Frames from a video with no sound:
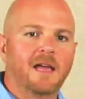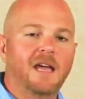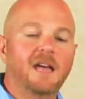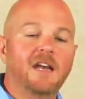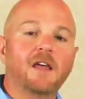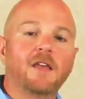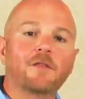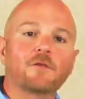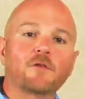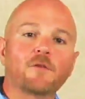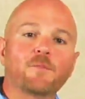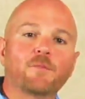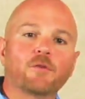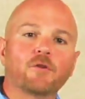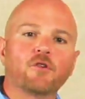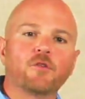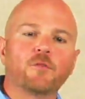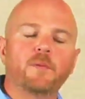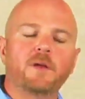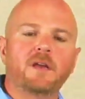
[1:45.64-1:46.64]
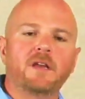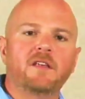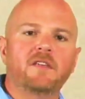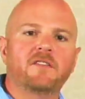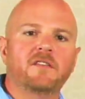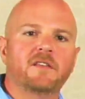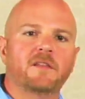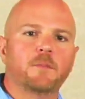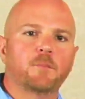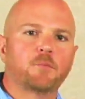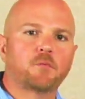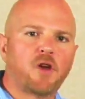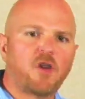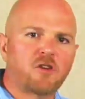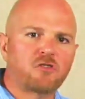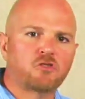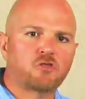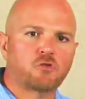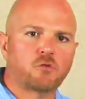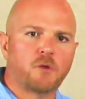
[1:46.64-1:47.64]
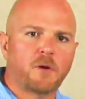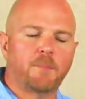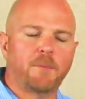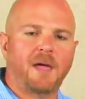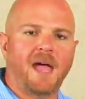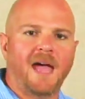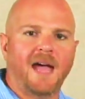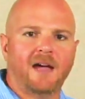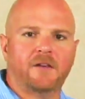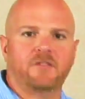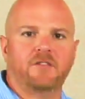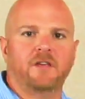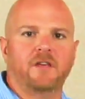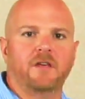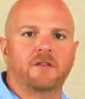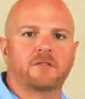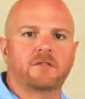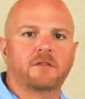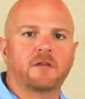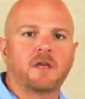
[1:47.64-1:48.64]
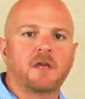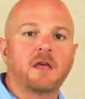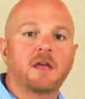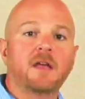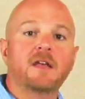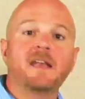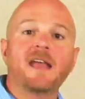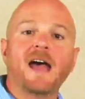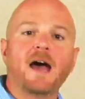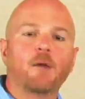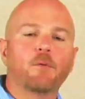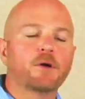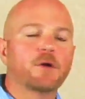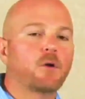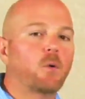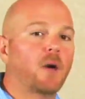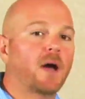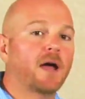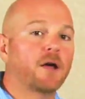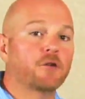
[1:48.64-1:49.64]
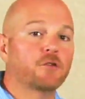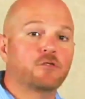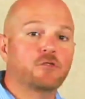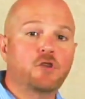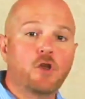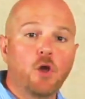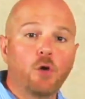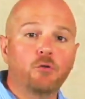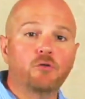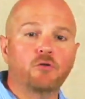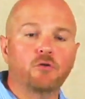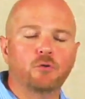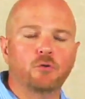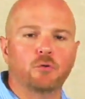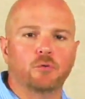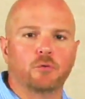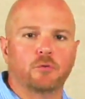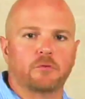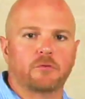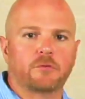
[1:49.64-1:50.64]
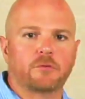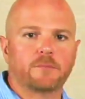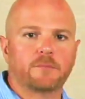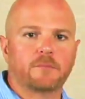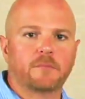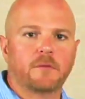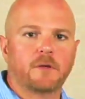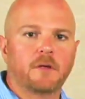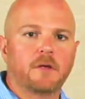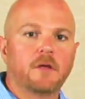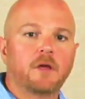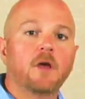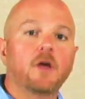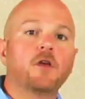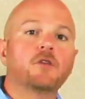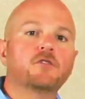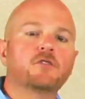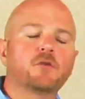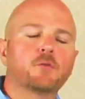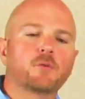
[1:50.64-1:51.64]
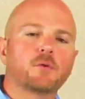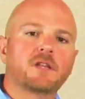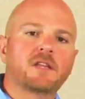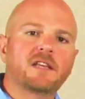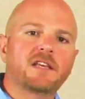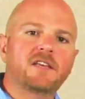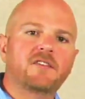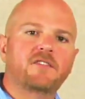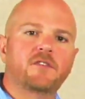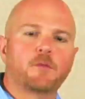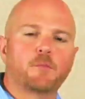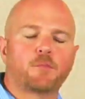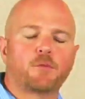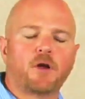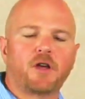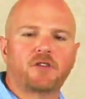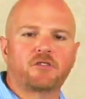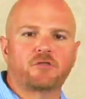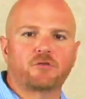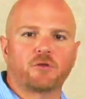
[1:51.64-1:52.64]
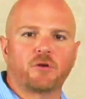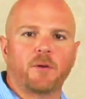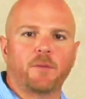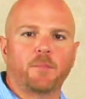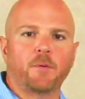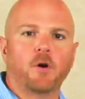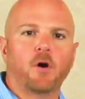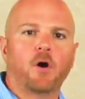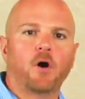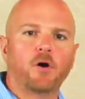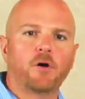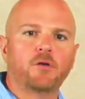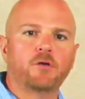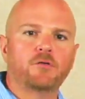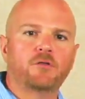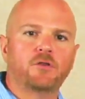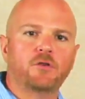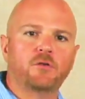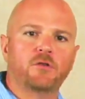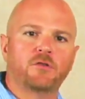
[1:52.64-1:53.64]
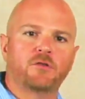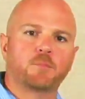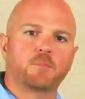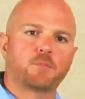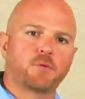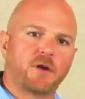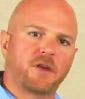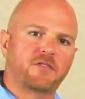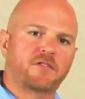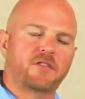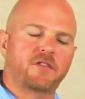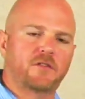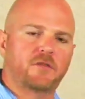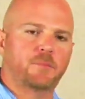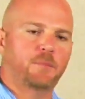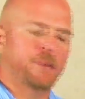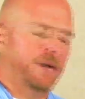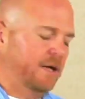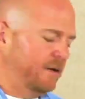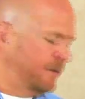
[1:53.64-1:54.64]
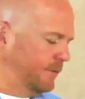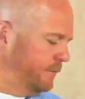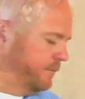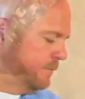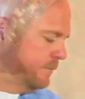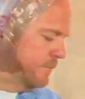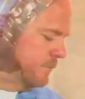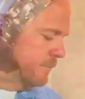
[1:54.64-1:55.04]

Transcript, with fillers: Another improvement is that the brush strip access now requires no tools. To release the brush strip, all you'll do is press this button